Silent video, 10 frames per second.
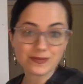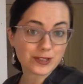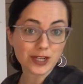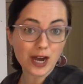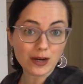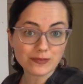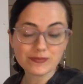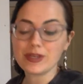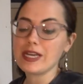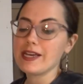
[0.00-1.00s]
So
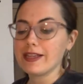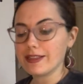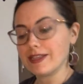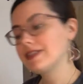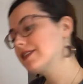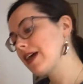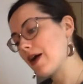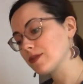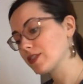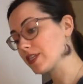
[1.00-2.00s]
this is
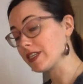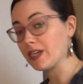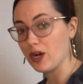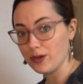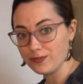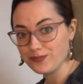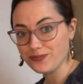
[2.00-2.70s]
how it's going to go.